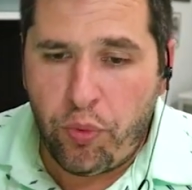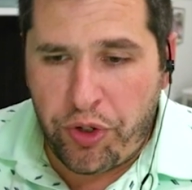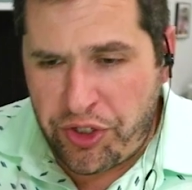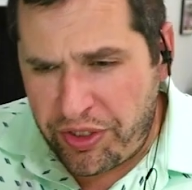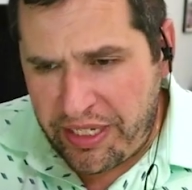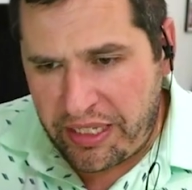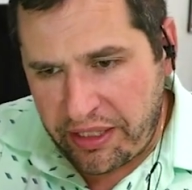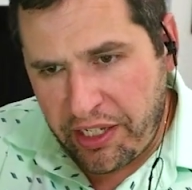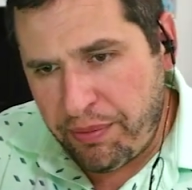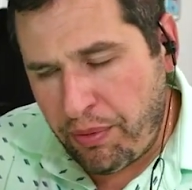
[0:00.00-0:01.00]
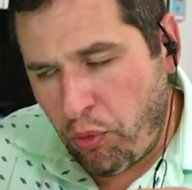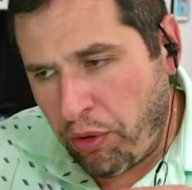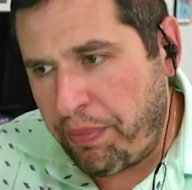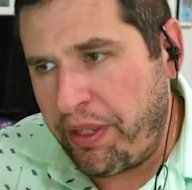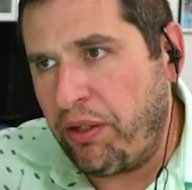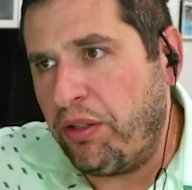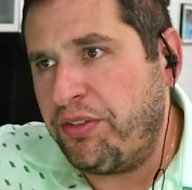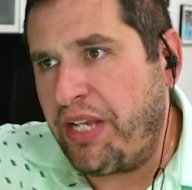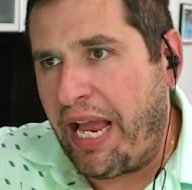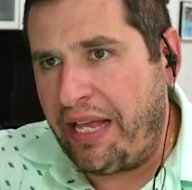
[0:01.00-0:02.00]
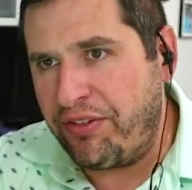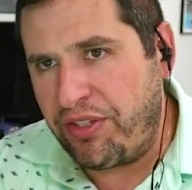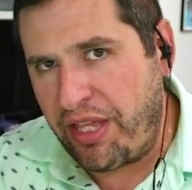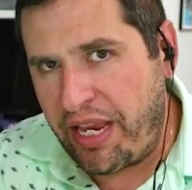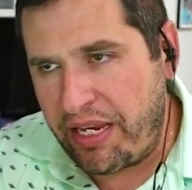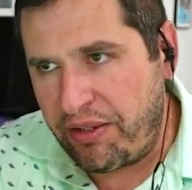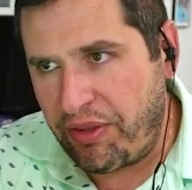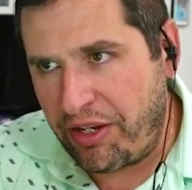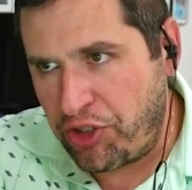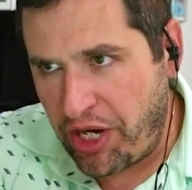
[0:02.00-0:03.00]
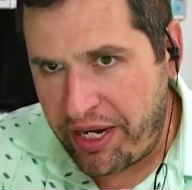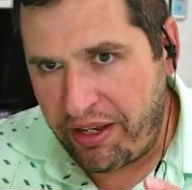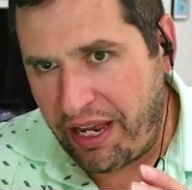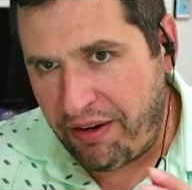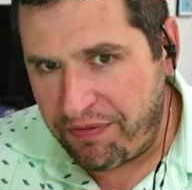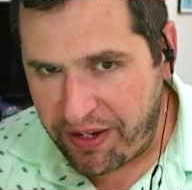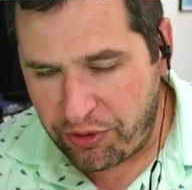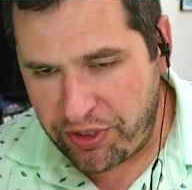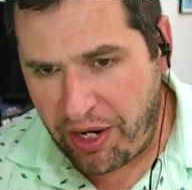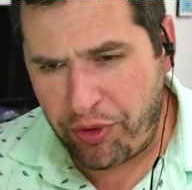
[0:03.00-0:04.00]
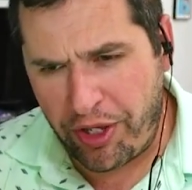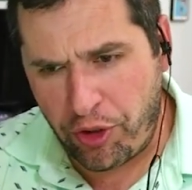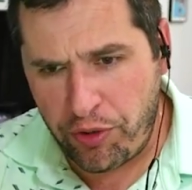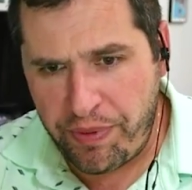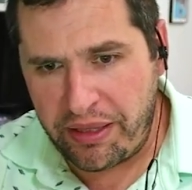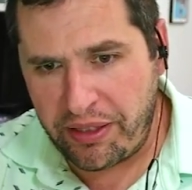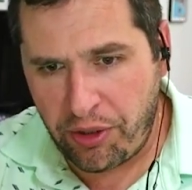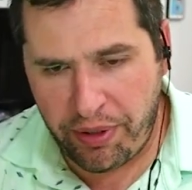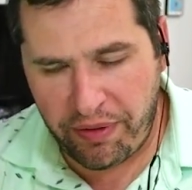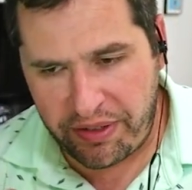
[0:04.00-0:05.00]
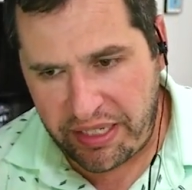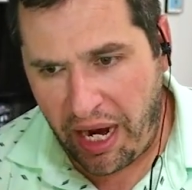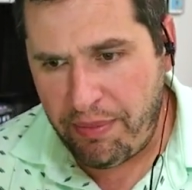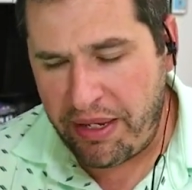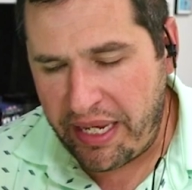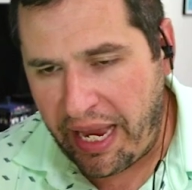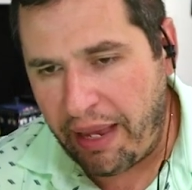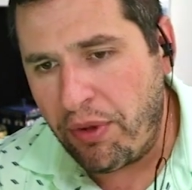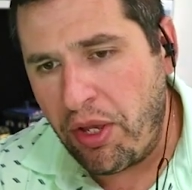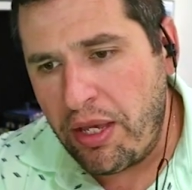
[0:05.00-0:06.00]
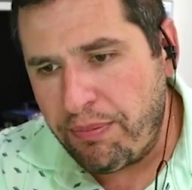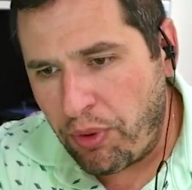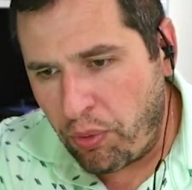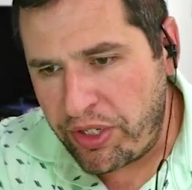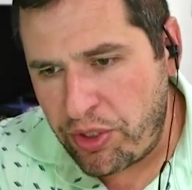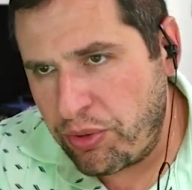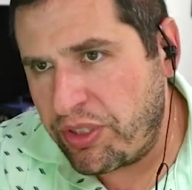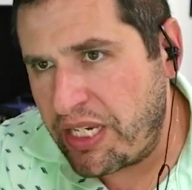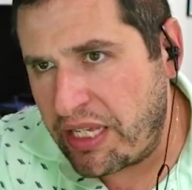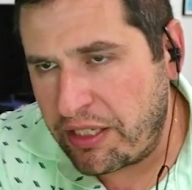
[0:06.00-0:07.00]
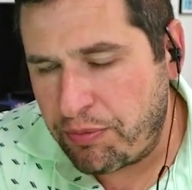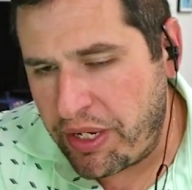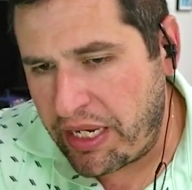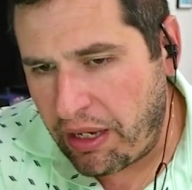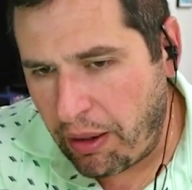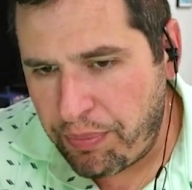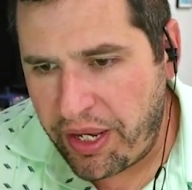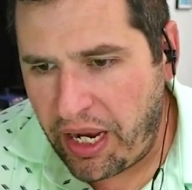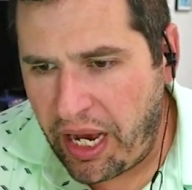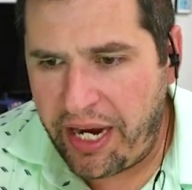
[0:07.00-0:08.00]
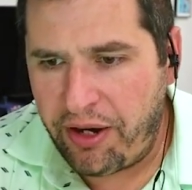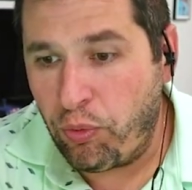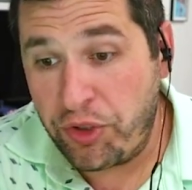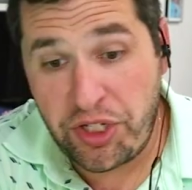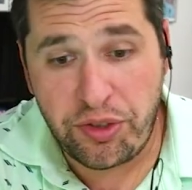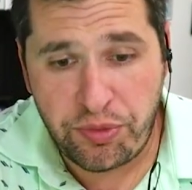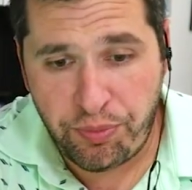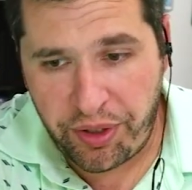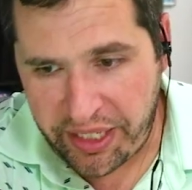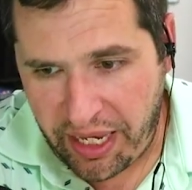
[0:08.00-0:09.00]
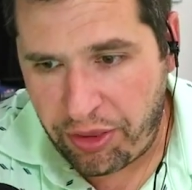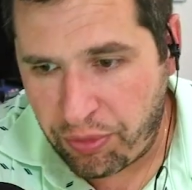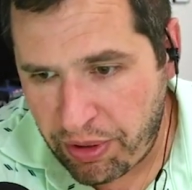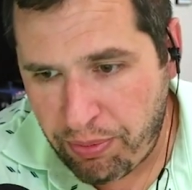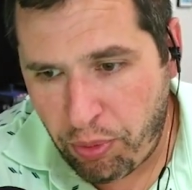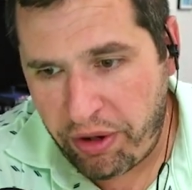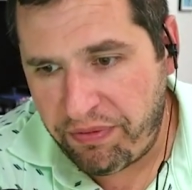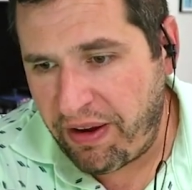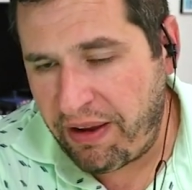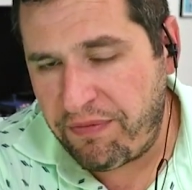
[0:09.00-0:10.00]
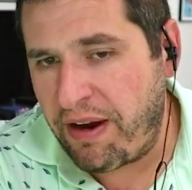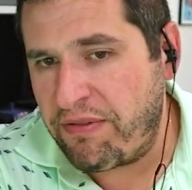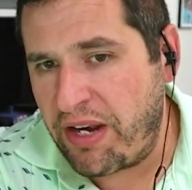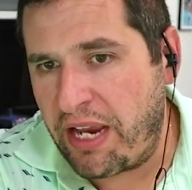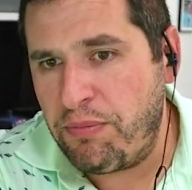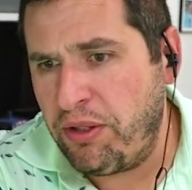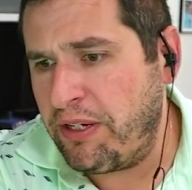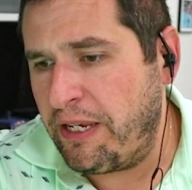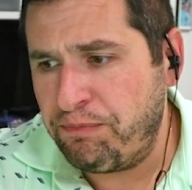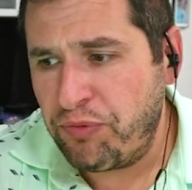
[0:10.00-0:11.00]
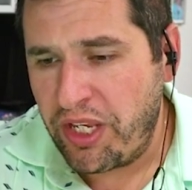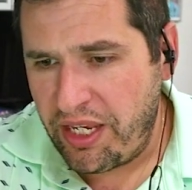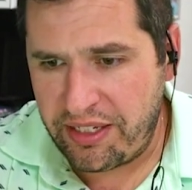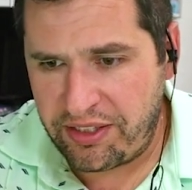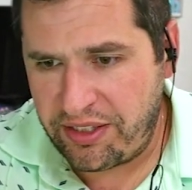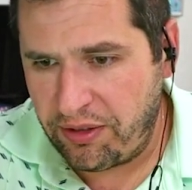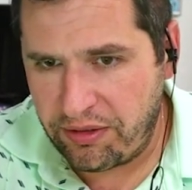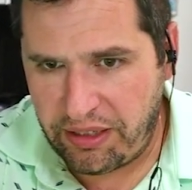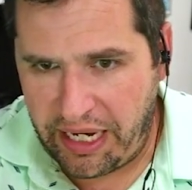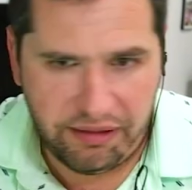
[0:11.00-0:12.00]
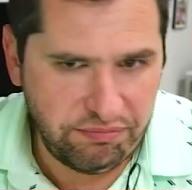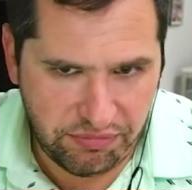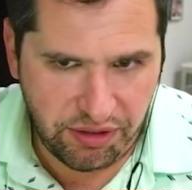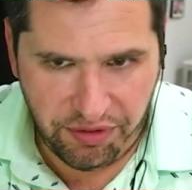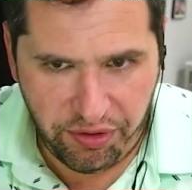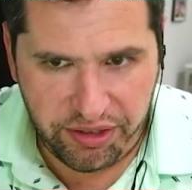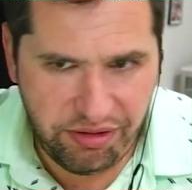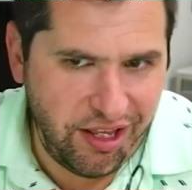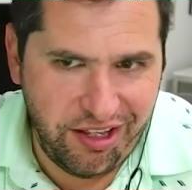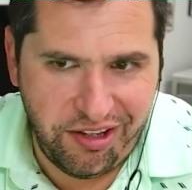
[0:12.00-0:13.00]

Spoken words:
we should see a little bit more builds as they that China kind of figures out. There could be a little bit of a timing gap, but we do see this being a bit higher, which is, but again, 3.559 million is still at a very,